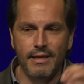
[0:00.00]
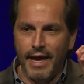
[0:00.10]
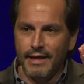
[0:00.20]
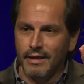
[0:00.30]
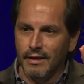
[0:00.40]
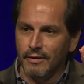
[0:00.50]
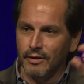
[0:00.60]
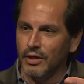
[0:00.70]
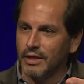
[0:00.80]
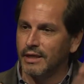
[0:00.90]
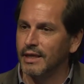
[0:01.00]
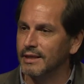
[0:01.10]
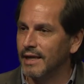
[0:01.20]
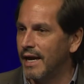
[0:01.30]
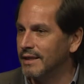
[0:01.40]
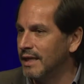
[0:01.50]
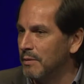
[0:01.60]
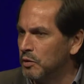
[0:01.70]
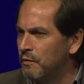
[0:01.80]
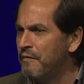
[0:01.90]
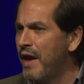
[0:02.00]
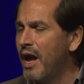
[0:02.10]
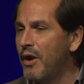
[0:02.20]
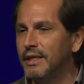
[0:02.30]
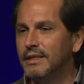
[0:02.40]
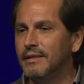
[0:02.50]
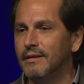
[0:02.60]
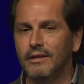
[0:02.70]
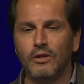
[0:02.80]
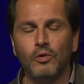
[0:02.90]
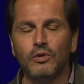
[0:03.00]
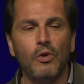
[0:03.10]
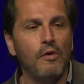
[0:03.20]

had the look in his eyes that he was so